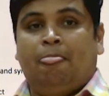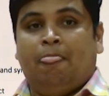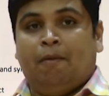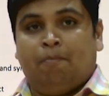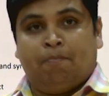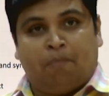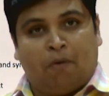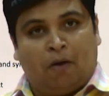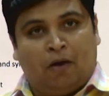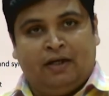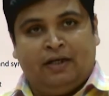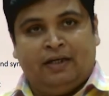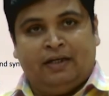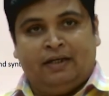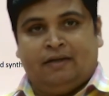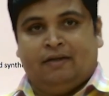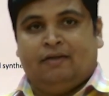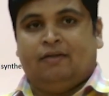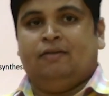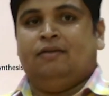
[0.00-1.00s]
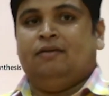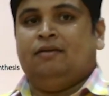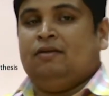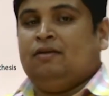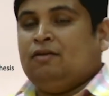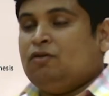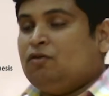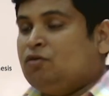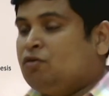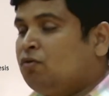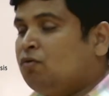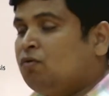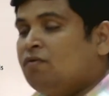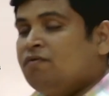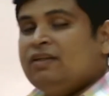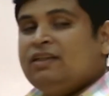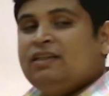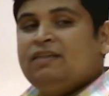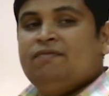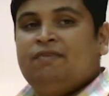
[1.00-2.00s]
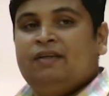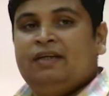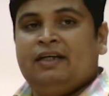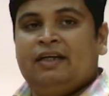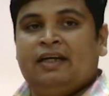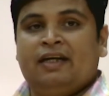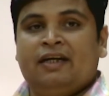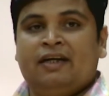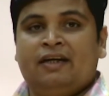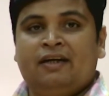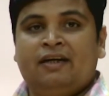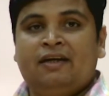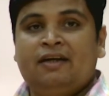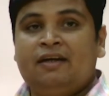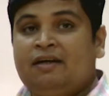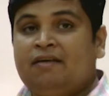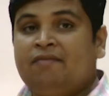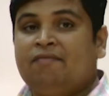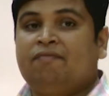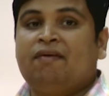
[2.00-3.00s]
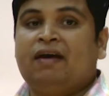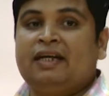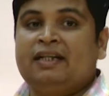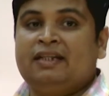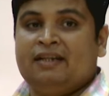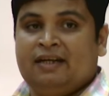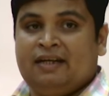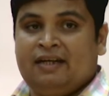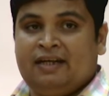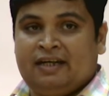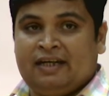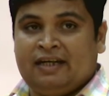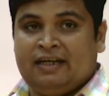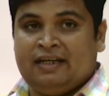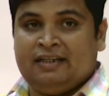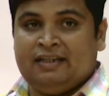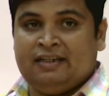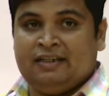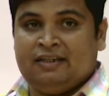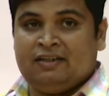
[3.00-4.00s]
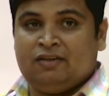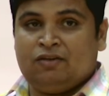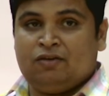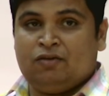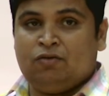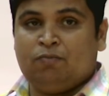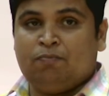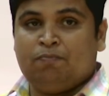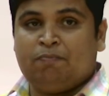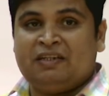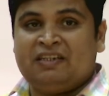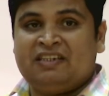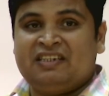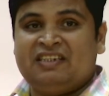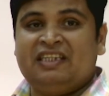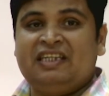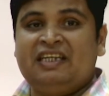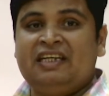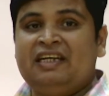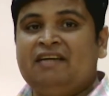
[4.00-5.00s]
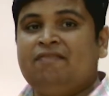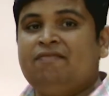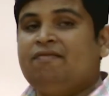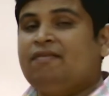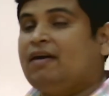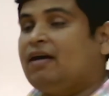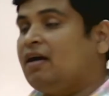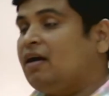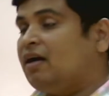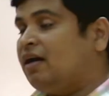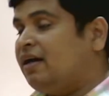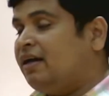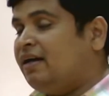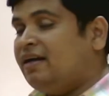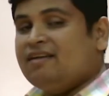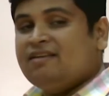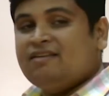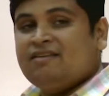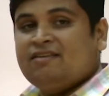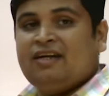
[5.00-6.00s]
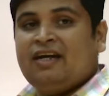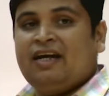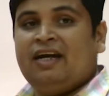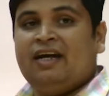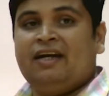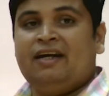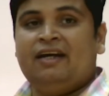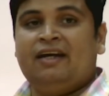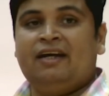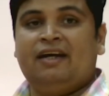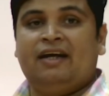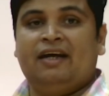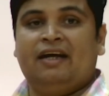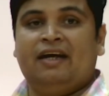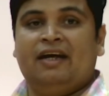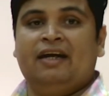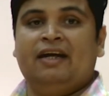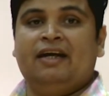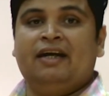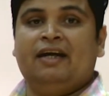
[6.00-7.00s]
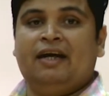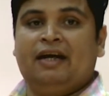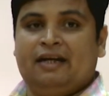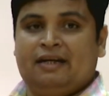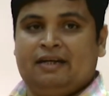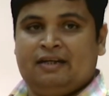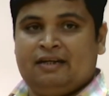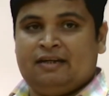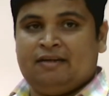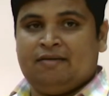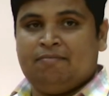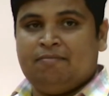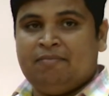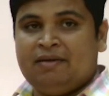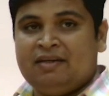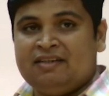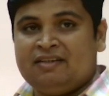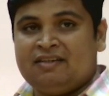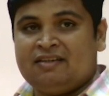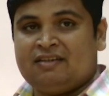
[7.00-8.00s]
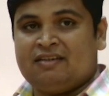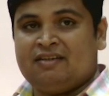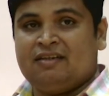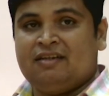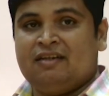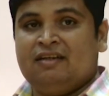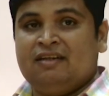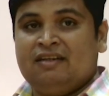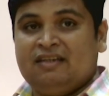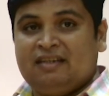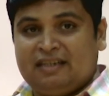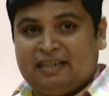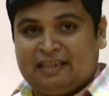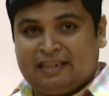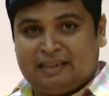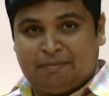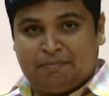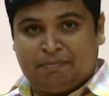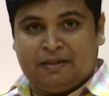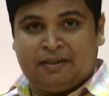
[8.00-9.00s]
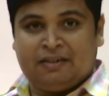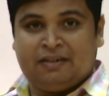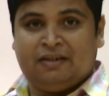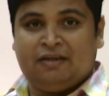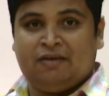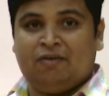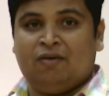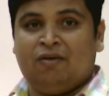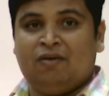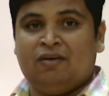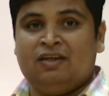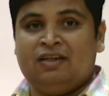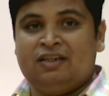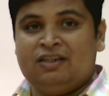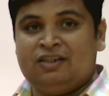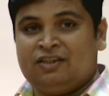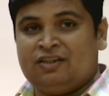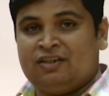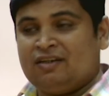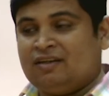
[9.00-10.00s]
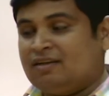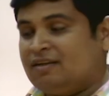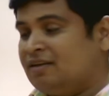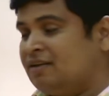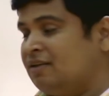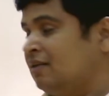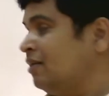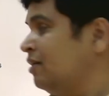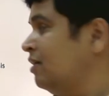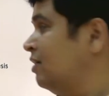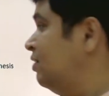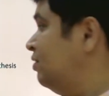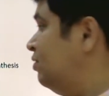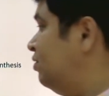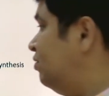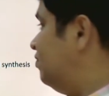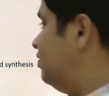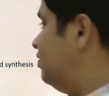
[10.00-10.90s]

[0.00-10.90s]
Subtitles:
point through which we can define the intelligence: to perceive, understand and act, means speech recognition. We will